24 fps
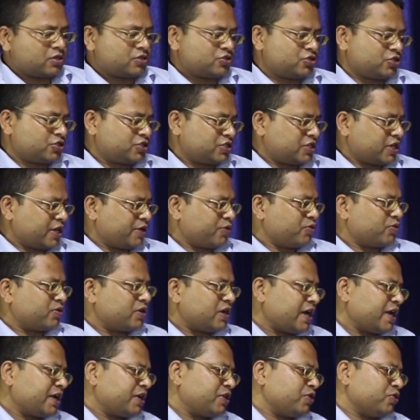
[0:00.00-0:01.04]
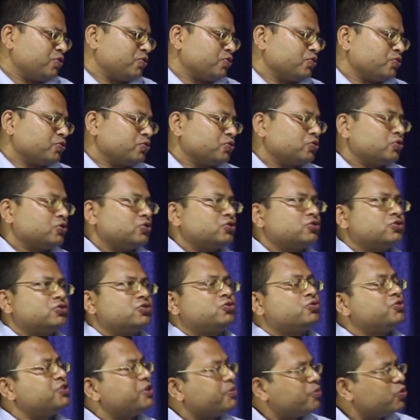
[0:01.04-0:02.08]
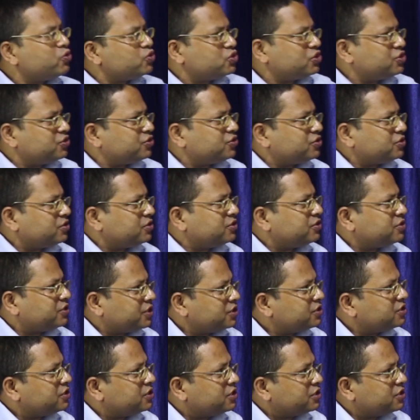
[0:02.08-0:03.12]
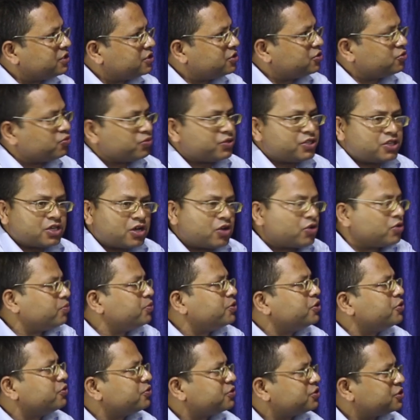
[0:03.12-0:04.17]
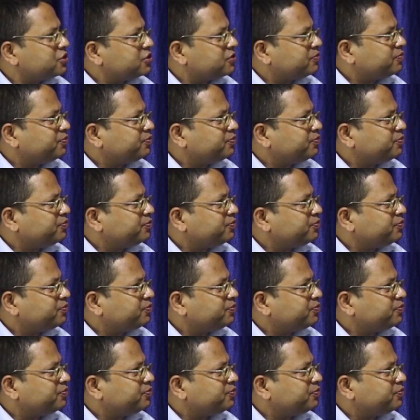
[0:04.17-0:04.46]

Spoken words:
just I would like you to demonstrate it with our viewers.